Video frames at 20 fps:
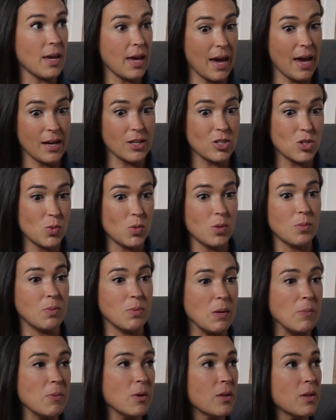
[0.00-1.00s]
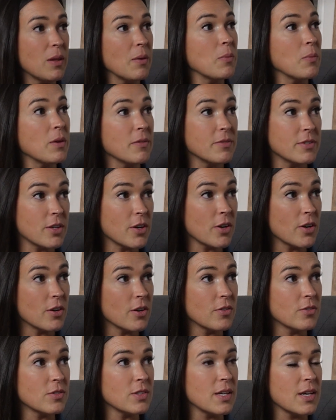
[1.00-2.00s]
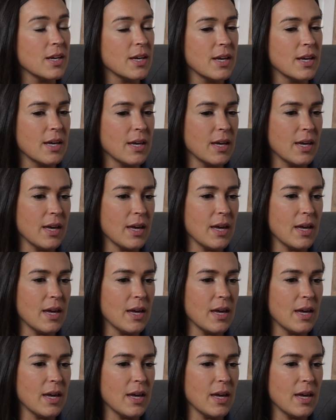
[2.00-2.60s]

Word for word: actual people that we've served yes